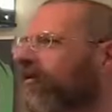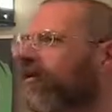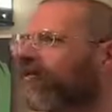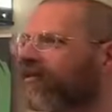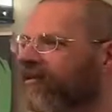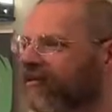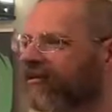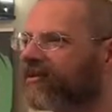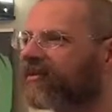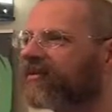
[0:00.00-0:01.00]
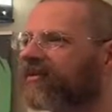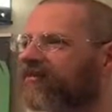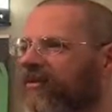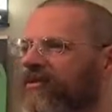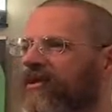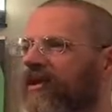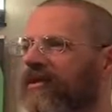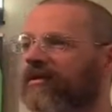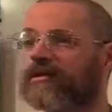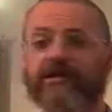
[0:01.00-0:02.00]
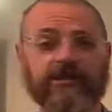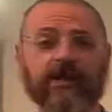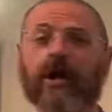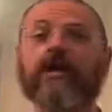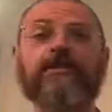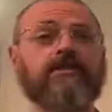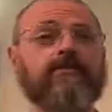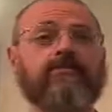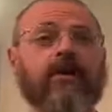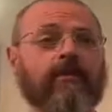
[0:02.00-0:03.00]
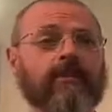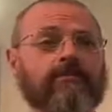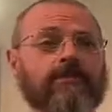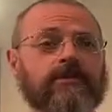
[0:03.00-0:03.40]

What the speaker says: if you're a Jewish person here, because it just caused problems.